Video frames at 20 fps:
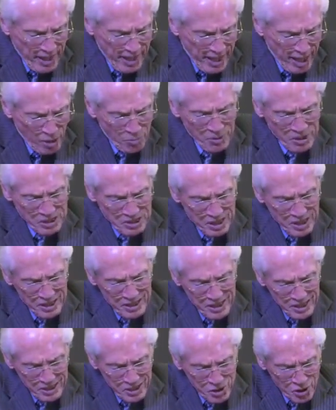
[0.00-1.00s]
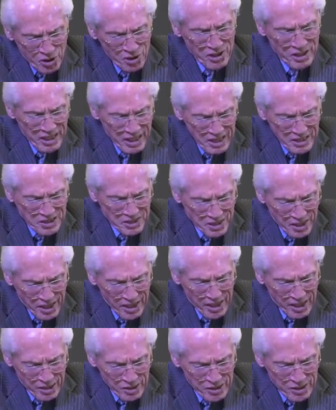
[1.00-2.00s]
Help us to discern these
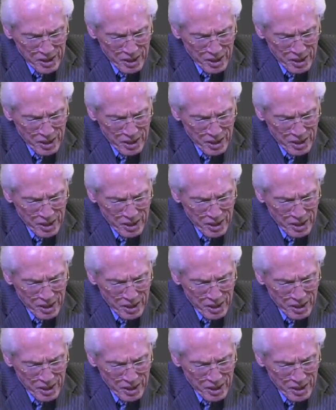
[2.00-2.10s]
things